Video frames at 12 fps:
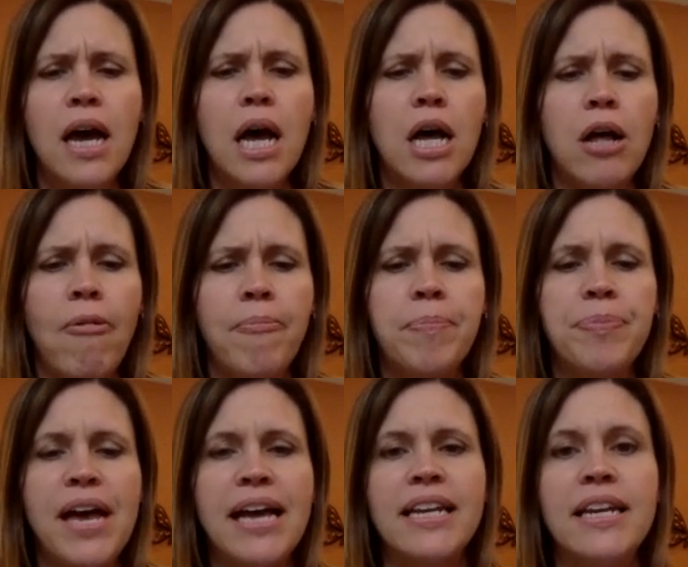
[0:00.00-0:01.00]

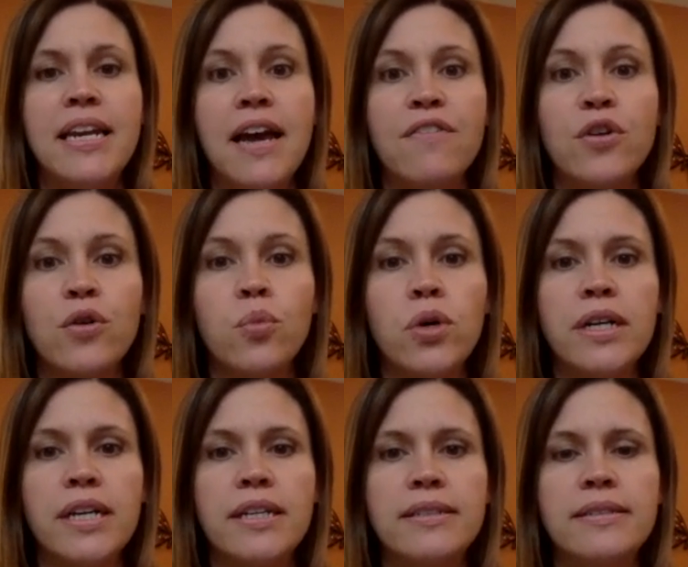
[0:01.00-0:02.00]
I never
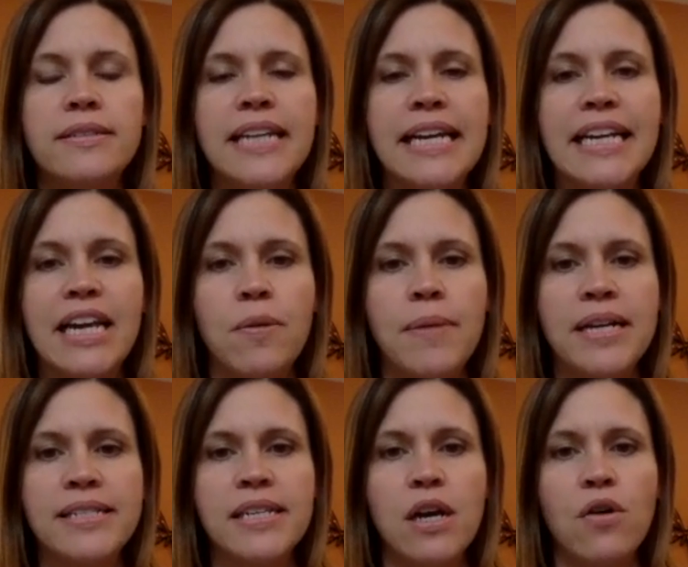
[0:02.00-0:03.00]
would take care of
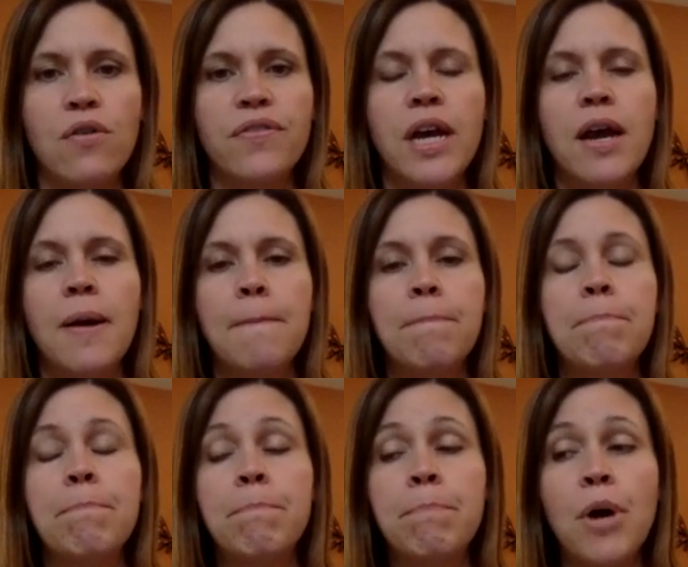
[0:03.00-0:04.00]
myself,
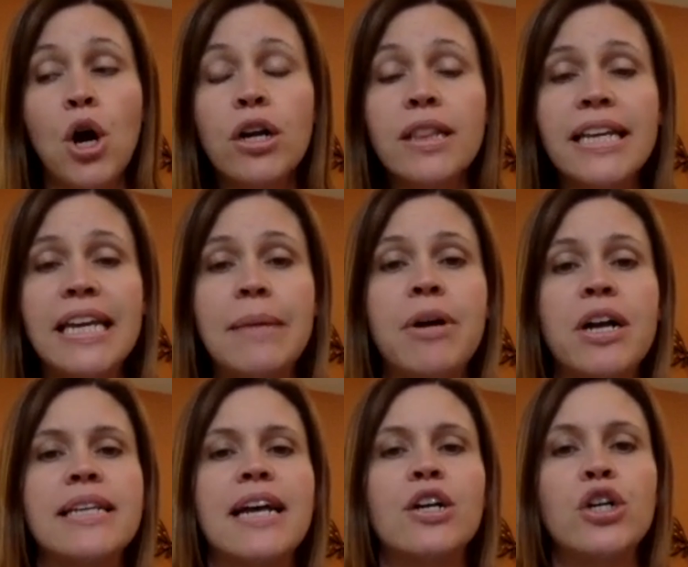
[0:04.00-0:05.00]
partly
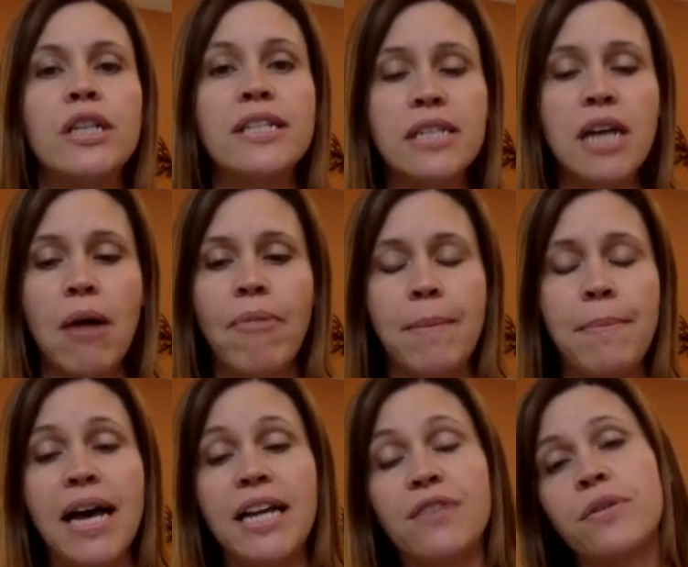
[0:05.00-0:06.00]
because I couldn't stop my
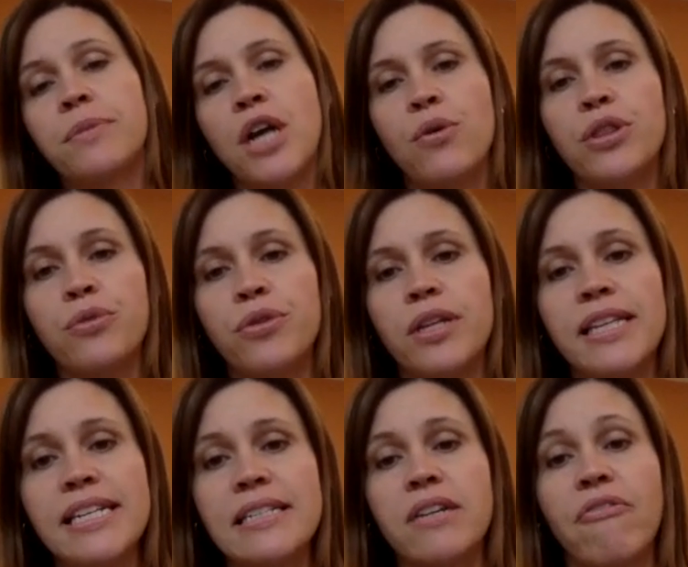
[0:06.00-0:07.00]
mind from going through the
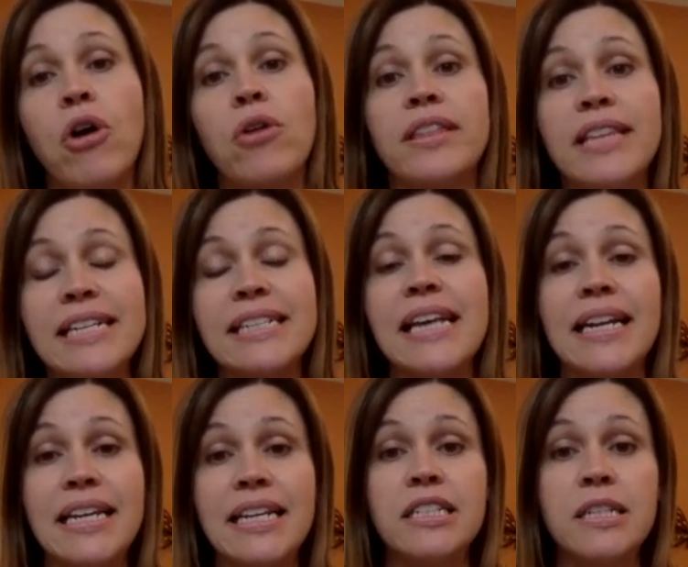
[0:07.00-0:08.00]
list of all the things I
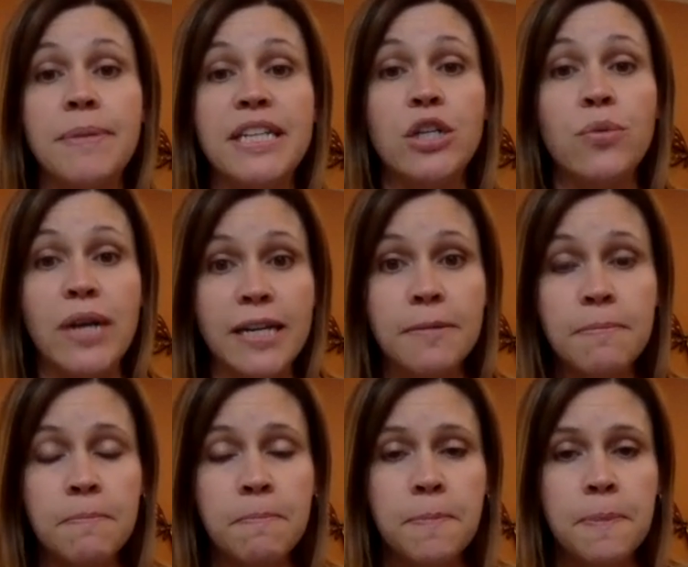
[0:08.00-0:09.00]
needed to be doing.
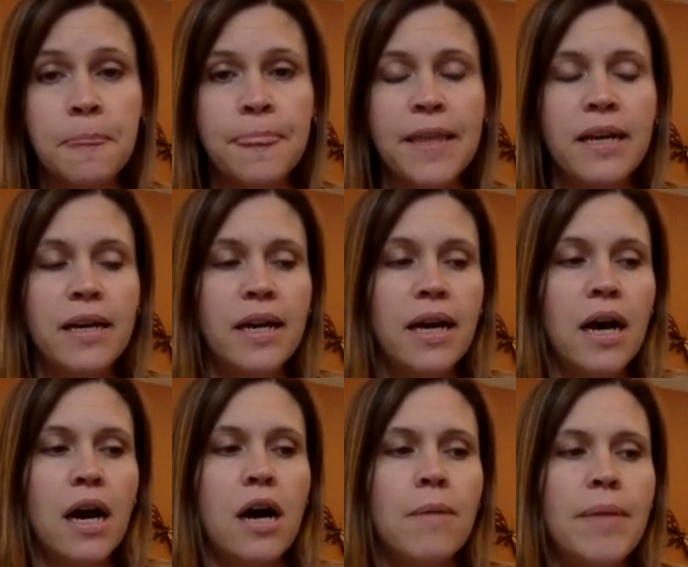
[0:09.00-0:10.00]

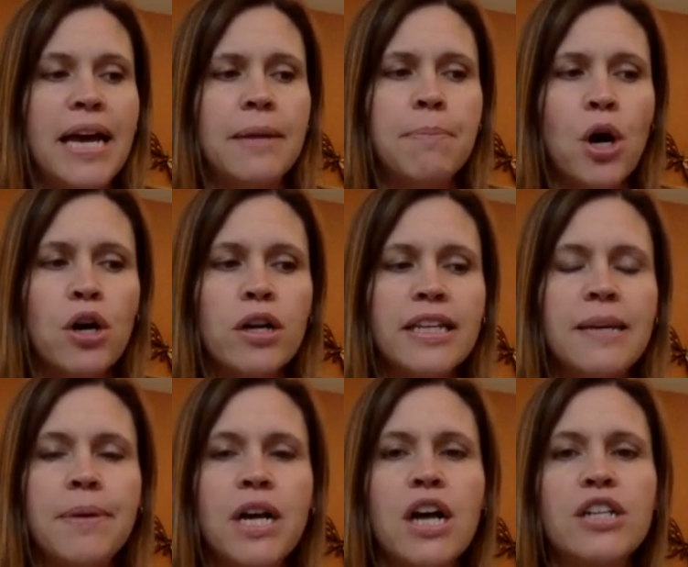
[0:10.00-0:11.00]
And partly
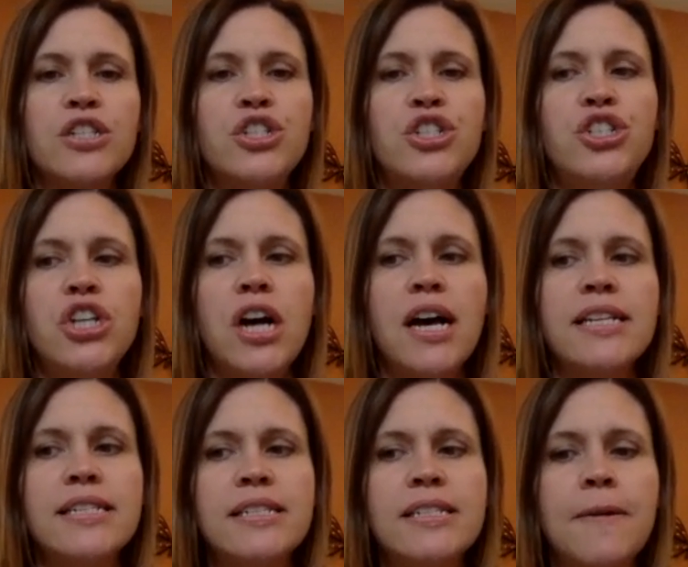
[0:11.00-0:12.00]
because
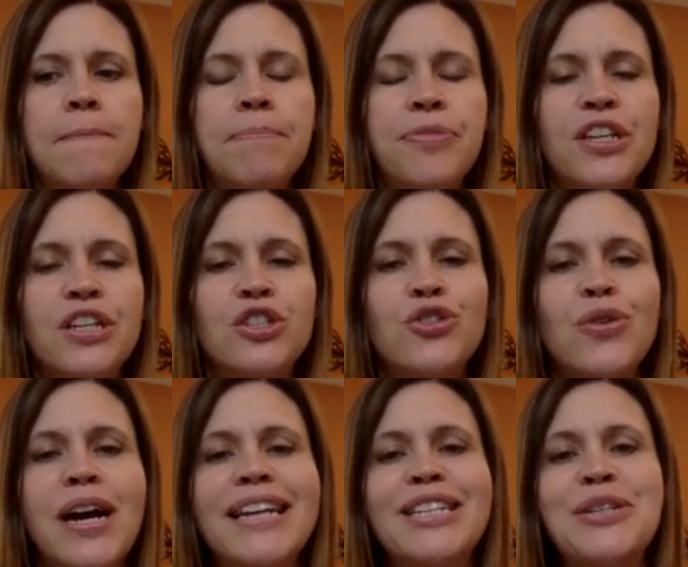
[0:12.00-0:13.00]
just
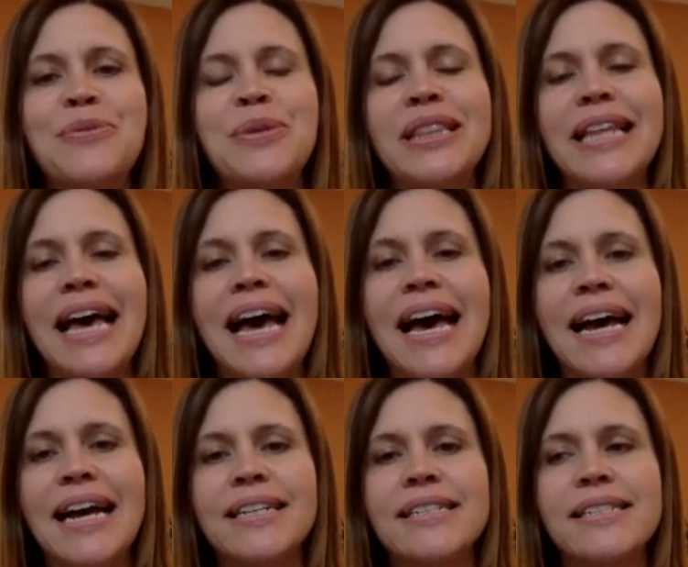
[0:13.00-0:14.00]
trying to
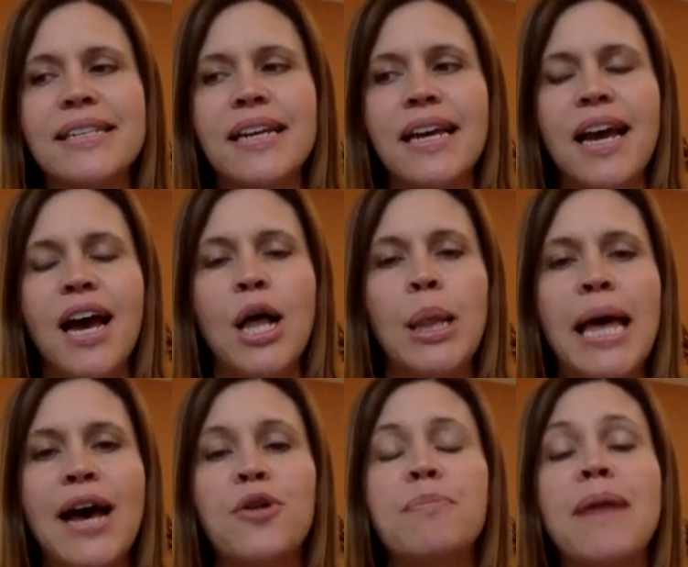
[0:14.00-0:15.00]
relax
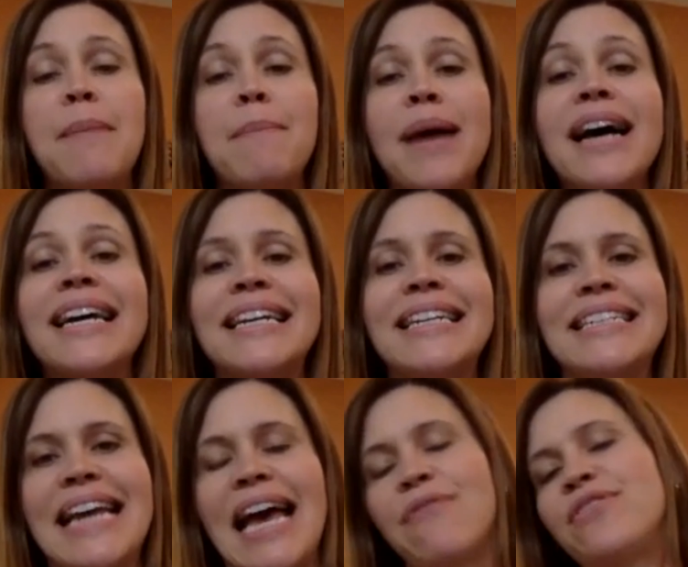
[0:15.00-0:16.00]
allowed my mind
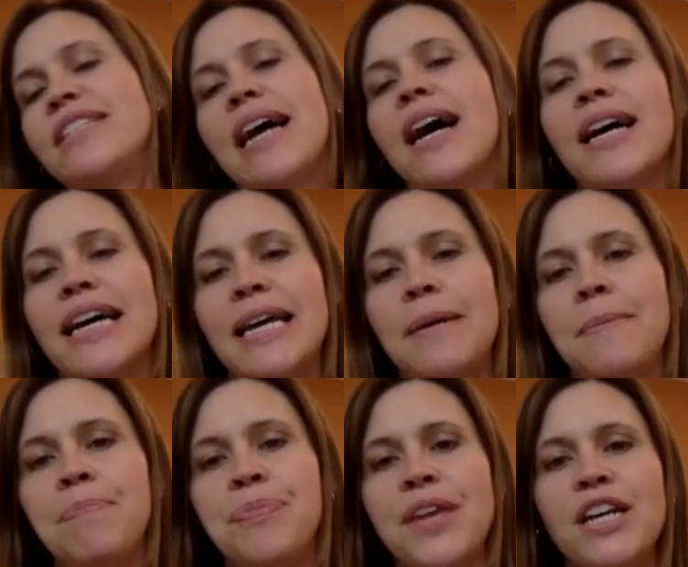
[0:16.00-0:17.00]
to have
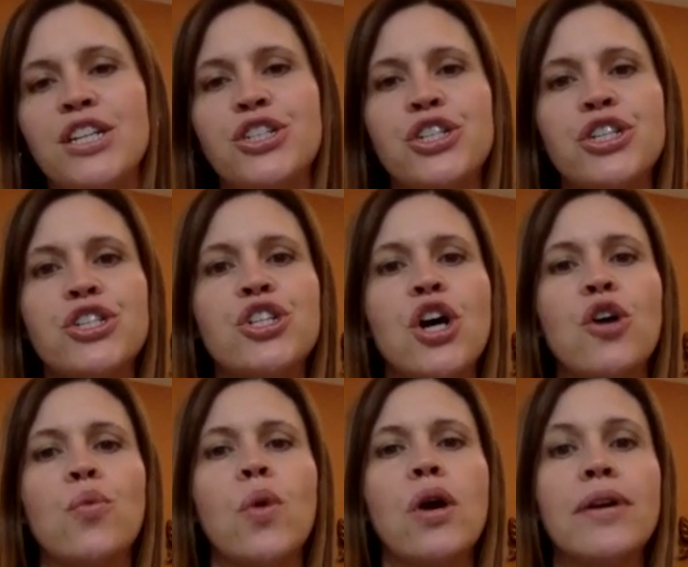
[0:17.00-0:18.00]
time to
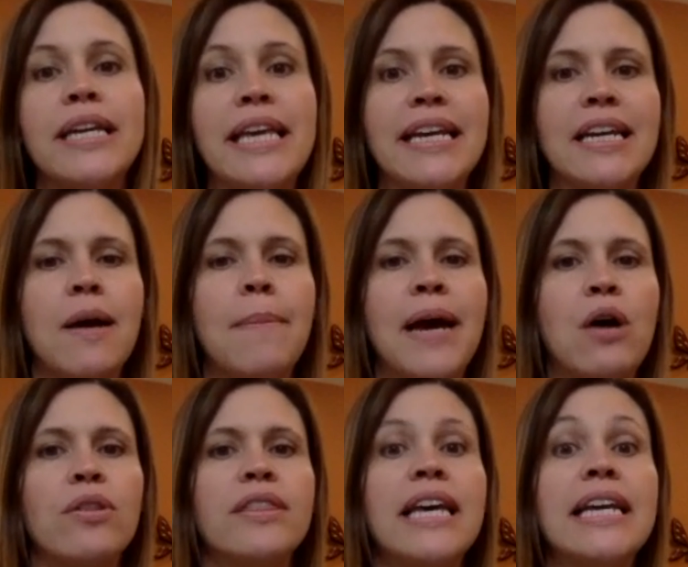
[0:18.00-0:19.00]
start worrying about
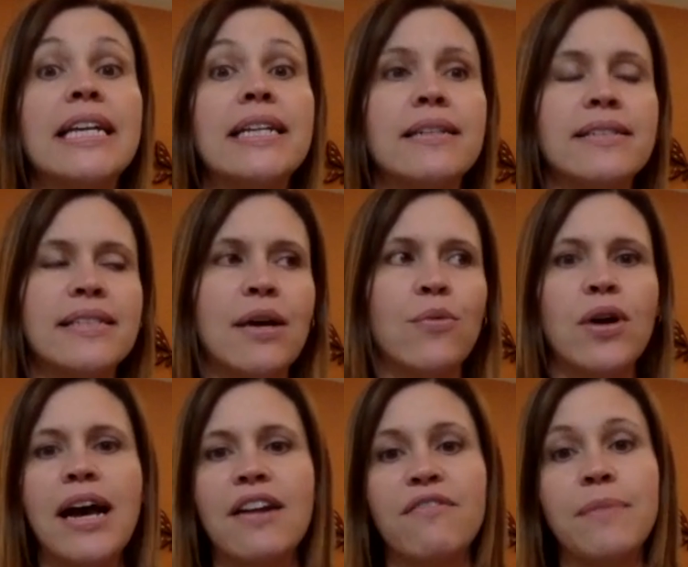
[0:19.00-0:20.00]
things that
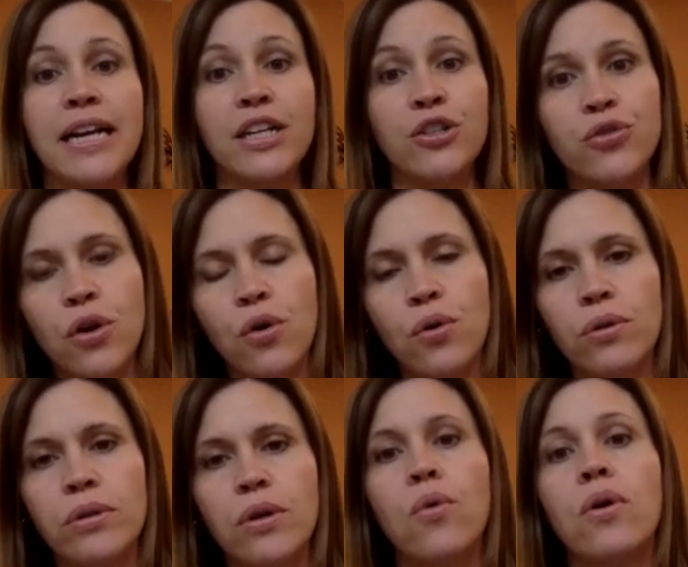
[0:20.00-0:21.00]
were out of my
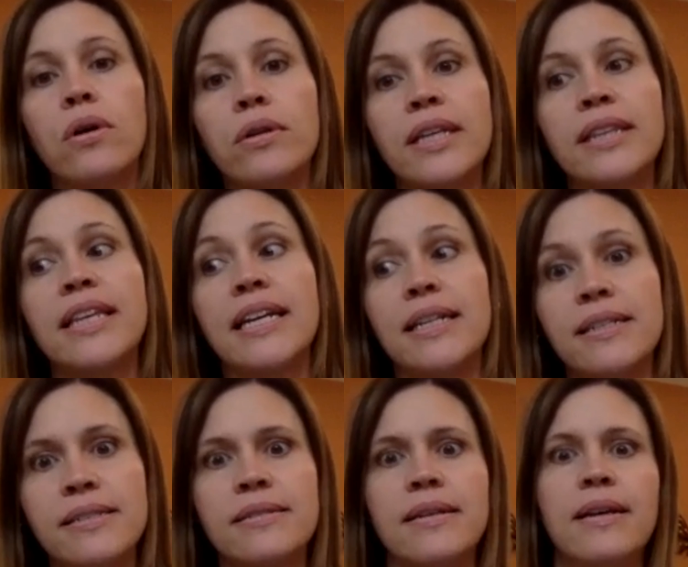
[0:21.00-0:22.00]
control or the
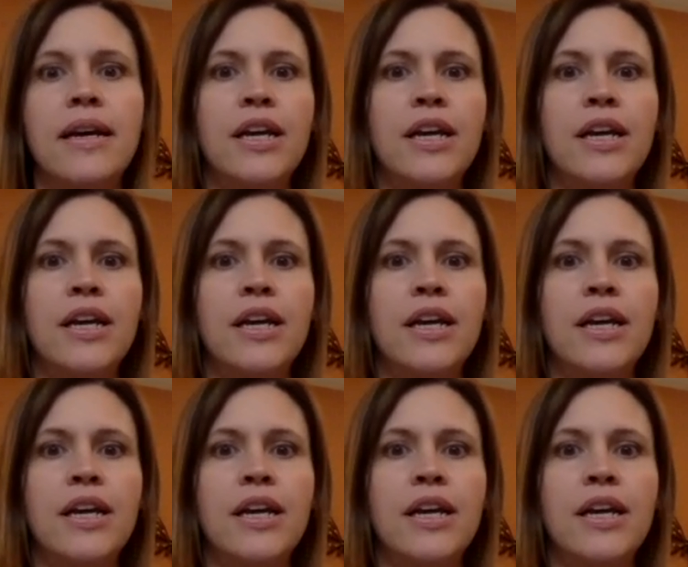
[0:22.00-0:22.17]
things,